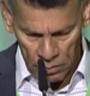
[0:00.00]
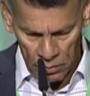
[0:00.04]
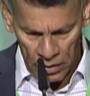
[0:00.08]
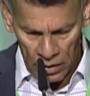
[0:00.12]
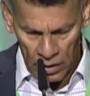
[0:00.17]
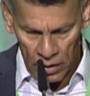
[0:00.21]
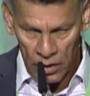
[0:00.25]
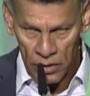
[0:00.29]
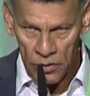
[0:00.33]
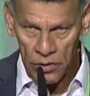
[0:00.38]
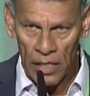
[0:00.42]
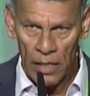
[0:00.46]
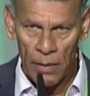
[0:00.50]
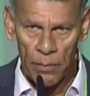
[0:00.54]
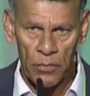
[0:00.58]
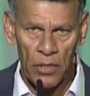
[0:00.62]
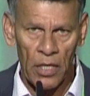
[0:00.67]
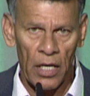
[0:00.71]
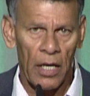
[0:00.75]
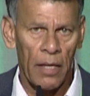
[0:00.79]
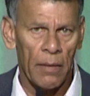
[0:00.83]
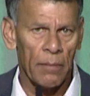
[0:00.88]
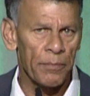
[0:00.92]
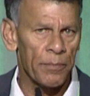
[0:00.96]
But at the same
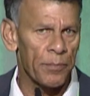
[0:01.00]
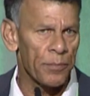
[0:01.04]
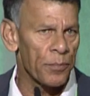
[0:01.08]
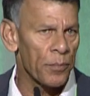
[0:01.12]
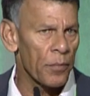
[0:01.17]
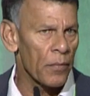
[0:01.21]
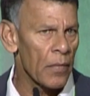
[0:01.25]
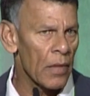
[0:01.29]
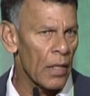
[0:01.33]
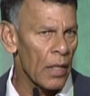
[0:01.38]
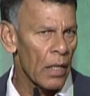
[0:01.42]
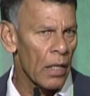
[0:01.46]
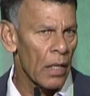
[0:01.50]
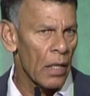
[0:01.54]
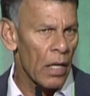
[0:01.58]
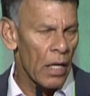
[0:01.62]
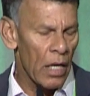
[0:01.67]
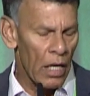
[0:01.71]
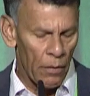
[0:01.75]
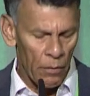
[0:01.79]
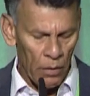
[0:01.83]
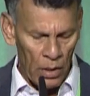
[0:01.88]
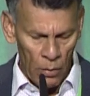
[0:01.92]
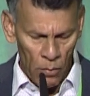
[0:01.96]
time,
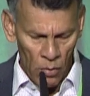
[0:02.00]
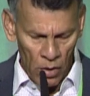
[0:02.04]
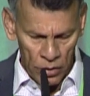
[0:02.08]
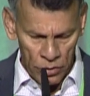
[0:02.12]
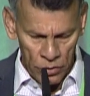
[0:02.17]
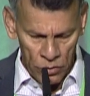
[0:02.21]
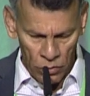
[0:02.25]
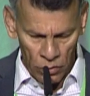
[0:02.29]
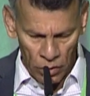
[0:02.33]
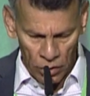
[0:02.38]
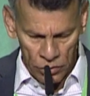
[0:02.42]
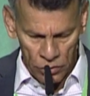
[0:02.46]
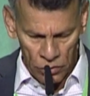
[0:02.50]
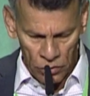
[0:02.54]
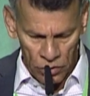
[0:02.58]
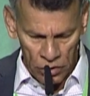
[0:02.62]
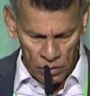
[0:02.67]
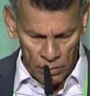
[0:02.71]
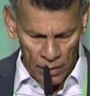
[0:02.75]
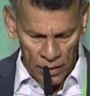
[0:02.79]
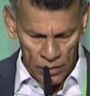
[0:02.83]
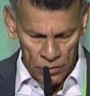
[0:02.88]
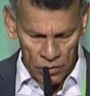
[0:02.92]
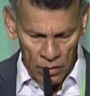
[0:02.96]
I really want to also
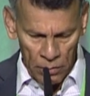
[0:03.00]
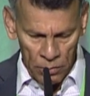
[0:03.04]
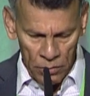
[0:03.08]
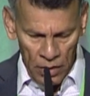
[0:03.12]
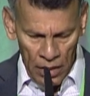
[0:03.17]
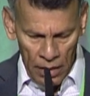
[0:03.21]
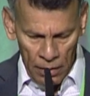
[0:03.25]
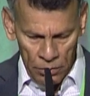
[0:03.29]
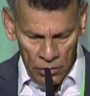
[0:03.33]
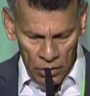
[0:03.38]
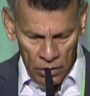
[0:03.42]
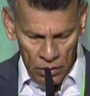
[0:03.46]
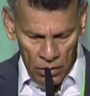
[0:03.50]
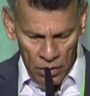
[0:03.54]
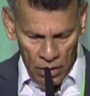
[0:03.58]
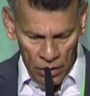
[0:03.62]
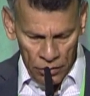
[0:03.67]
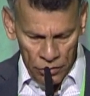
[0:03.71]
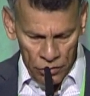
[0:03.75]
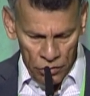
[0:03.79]
spend some time to talk